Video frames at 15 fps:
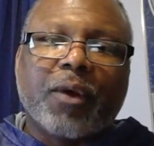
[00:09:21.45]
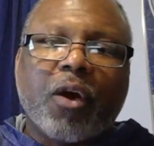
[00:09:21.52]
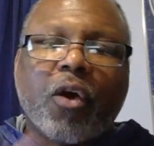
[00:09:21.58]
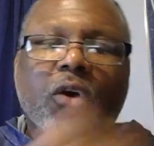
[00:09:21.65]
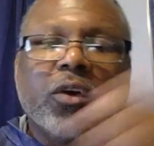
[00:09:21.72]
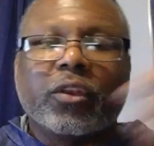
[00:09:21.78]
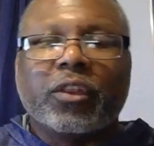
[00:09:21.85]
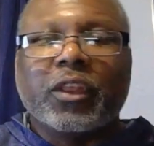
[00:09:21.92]

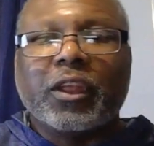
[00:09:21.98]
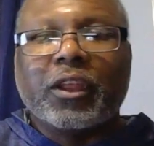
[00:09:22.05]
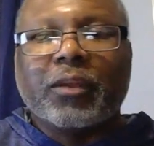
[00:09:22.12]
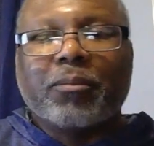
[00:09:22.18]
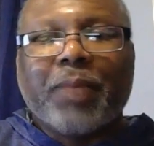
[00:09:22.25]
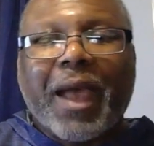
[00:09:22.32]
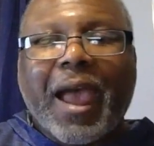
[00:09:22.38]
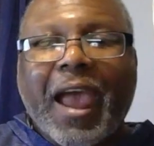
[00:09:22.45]
on the
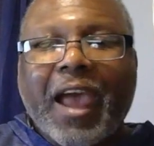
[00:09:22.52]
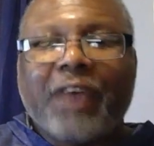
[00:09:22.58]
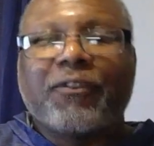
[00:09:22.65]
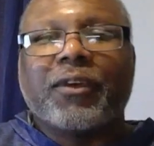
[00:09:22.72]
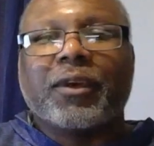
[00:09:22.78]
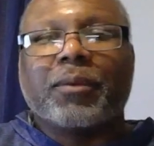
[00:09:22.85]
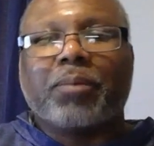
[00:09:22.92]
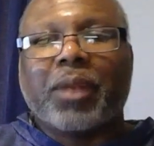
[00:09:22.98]
behalf
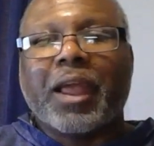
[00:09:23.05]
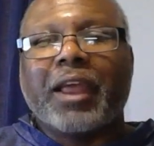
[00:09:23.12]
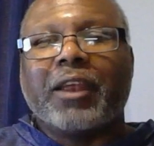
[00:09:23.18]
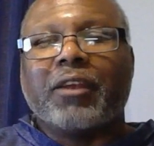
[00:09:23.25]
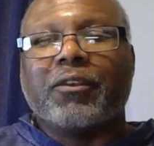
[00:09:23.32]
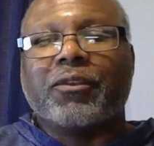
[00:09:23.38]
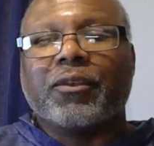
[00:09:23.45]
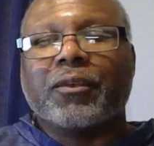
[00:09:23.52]
of the
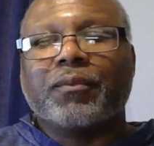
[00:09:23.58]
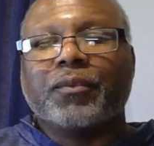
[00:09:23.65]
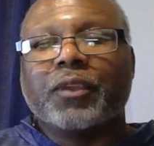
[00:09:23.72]
plaintiff.